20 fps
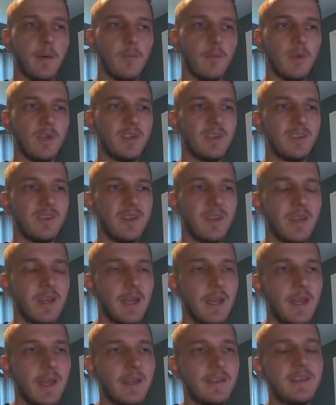which
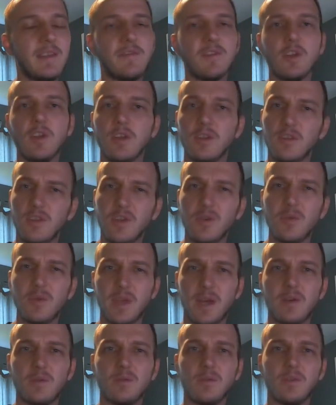it's difficult to do
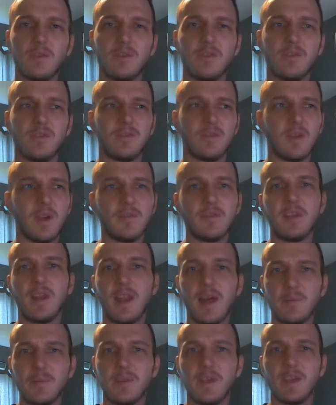without having a
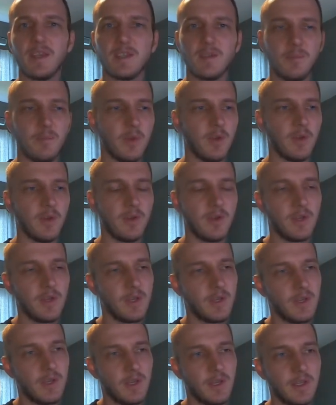lab test, but
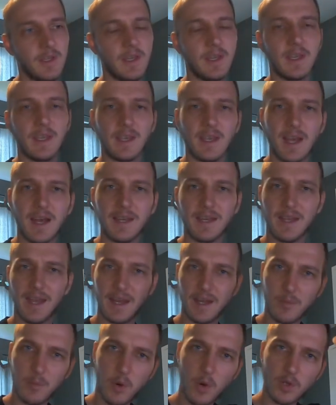you can kind of
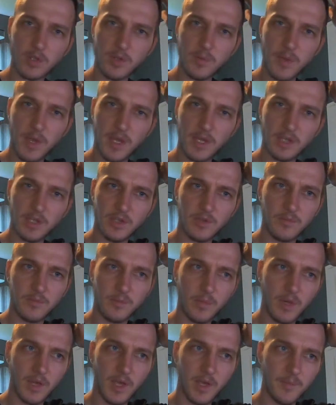get an approximation,
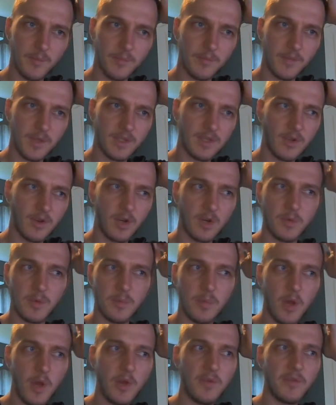but it's not going to be
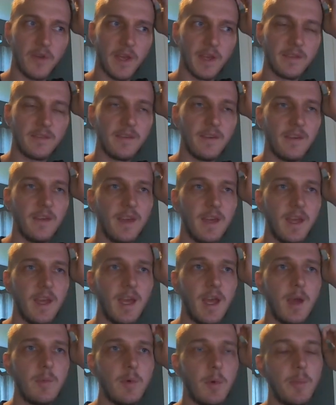perfect.
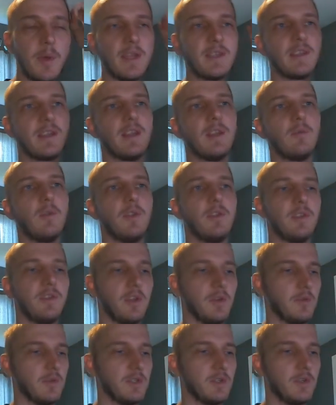But basically what they
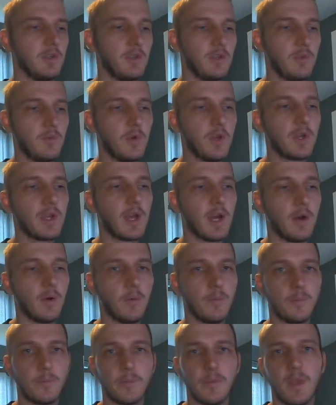do is they work
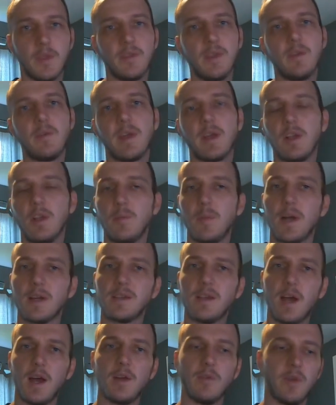out a theoretical
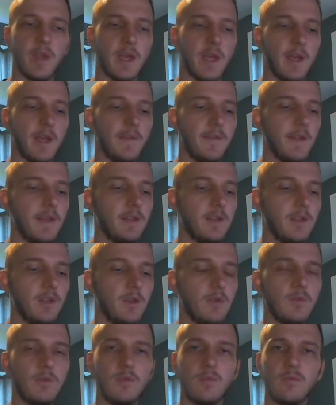max heart rate, and then
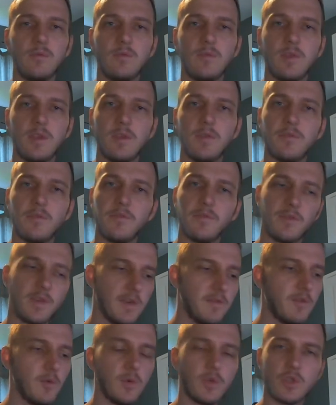they
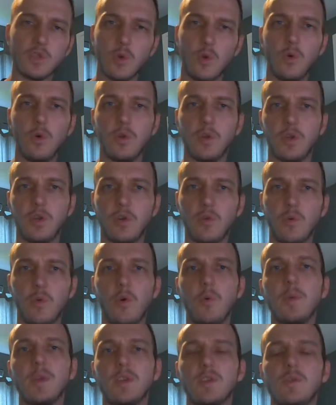give you a zone, an
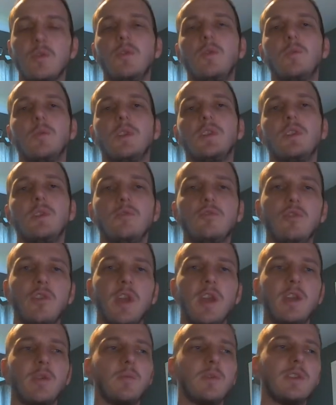aerobic zone, which you
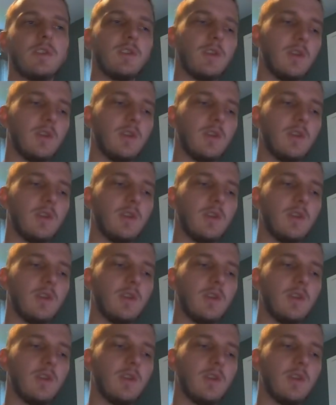train in,